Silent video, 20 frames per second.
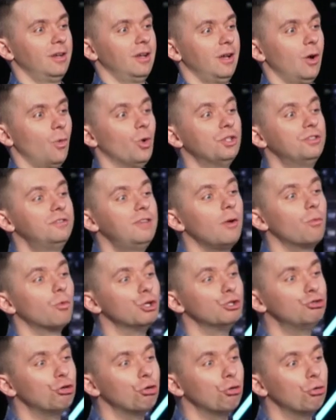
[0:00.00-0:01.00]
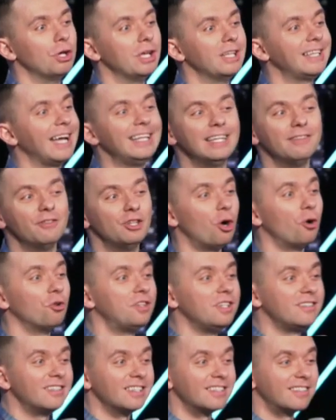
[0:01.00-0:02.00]
what they were doing. They didn't even know
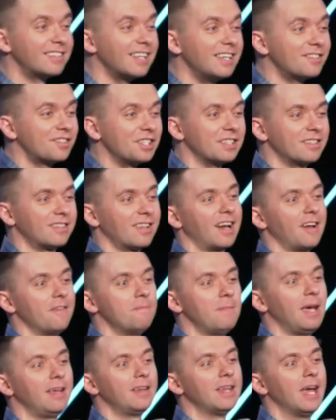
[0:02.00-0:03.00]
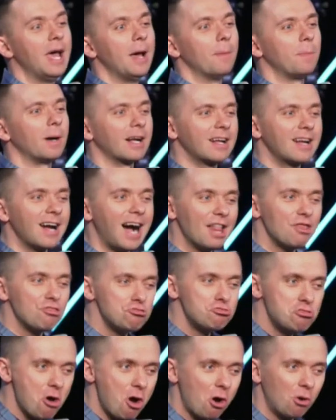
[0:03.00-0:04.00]
these decisions that I made, but God
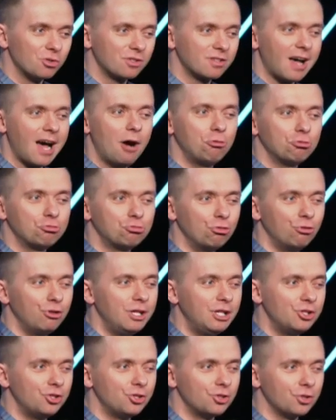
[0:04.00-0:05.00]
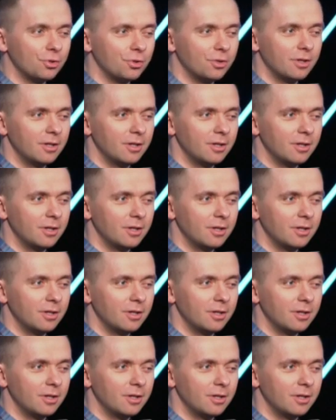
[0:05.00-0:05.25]
knows how to lead you.